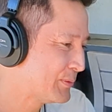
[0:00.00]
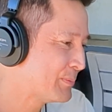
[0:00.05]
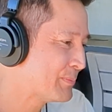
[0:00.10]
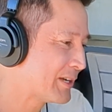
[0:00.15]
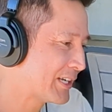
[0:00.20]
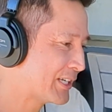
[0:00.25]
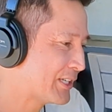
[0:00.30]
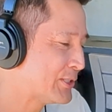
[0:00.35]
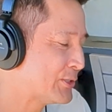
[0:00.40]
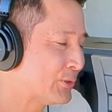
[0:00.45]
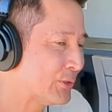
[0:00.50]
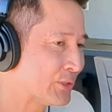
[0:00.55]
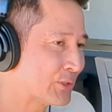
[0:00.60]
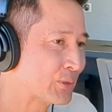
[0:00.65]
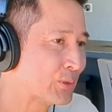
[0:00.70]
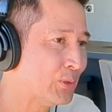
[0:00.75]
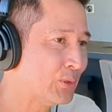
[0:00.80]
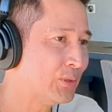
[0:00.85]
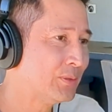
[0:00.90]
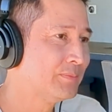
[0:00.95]
my kids are in
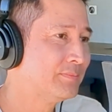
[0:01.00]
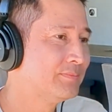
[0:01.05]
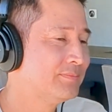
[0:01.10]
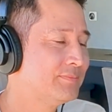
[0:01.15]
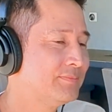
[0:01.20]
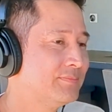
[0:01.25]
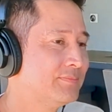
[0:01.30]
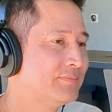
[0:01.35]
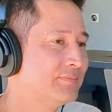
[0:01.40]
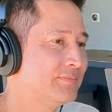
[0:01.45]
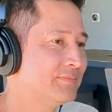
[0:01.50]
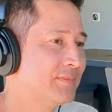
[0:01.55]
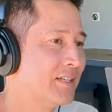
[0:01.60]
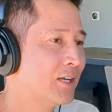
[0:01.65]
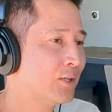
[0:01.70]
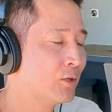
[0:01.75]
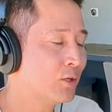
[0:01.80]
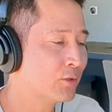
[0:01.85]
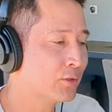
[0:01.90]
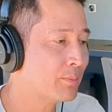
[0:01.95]
school. I
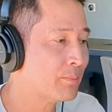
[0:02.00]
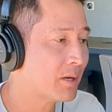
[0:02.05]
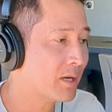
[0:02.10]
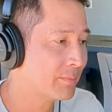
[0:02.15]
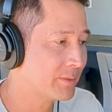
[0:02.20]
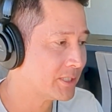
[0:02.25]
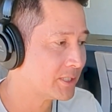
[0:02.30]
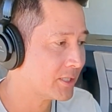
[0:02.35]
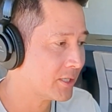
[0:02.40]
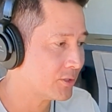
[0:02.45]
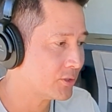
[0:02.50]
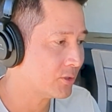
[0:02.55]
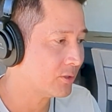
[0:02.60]
call it the mommy schedule,